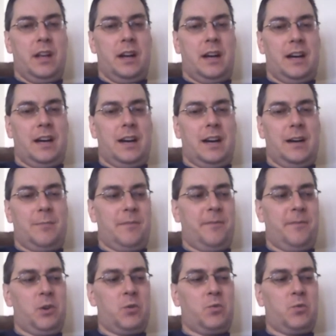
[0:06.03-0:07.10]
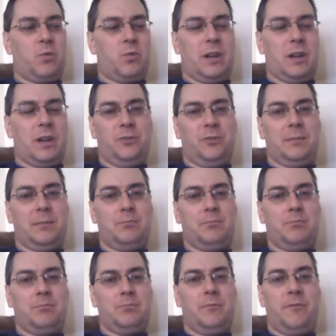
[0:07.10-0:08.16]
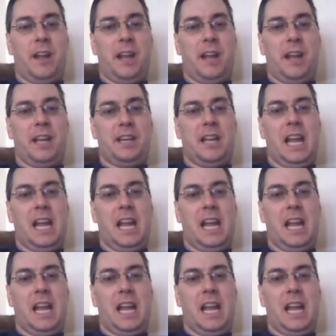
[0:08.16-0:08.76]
my fellow wrestling fan